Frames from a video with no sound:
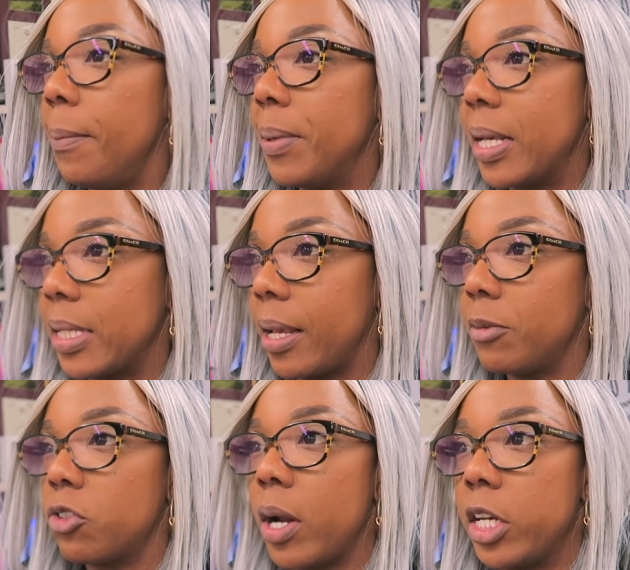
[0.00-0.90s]
because I
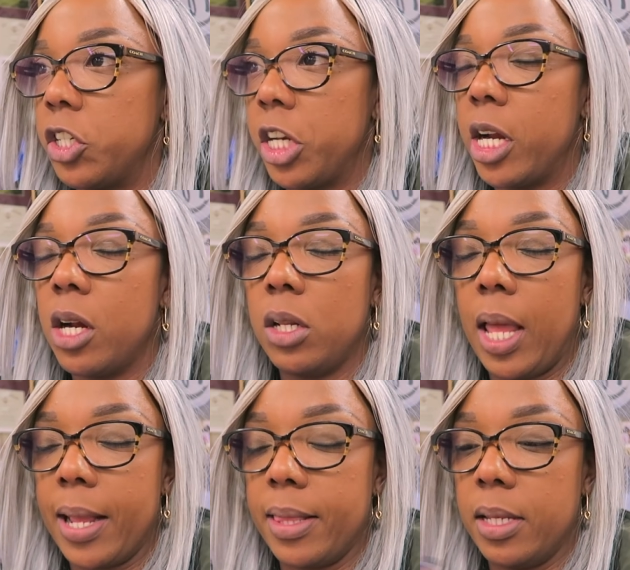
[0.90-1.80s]
am trying to share
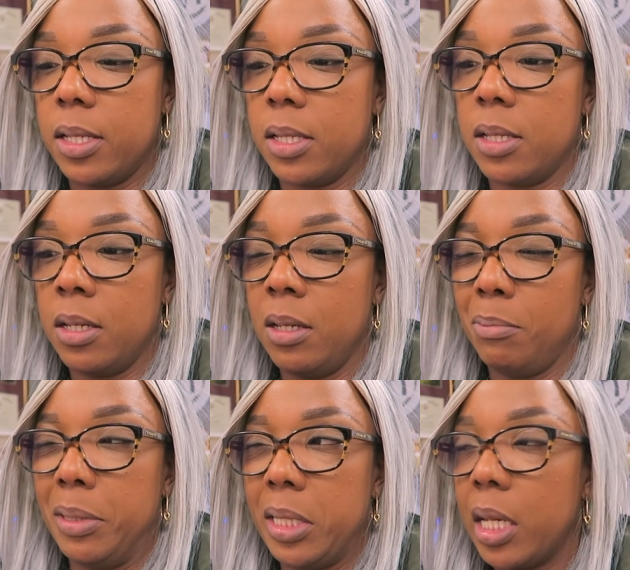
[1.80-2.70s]
like this
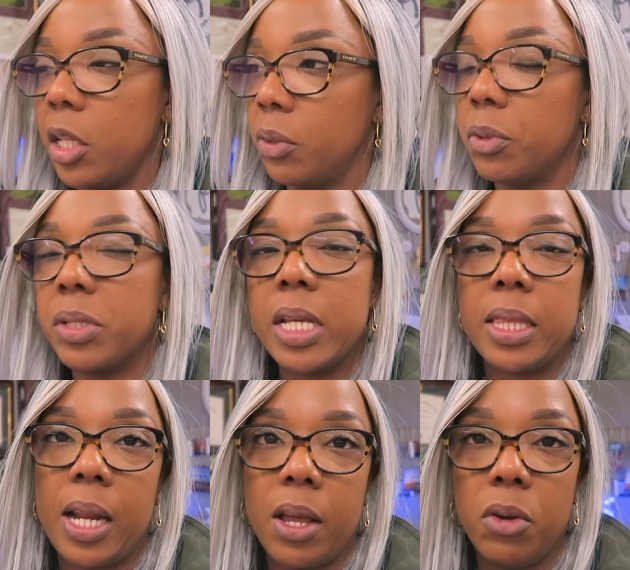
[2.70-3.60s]
particular
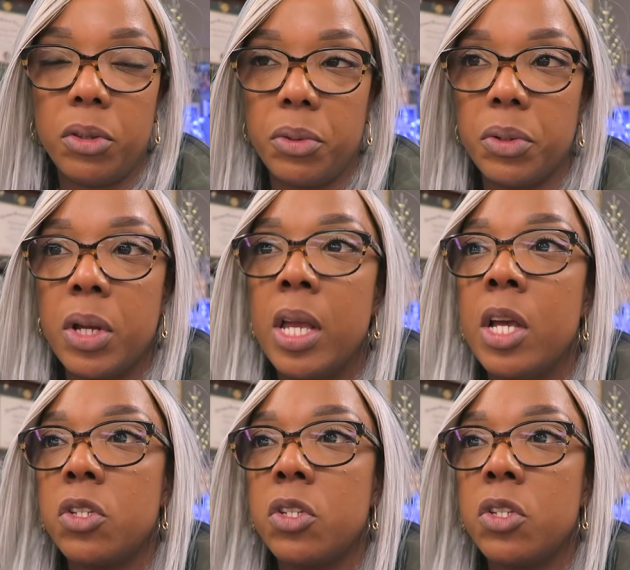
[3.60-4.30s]
routine that I go through.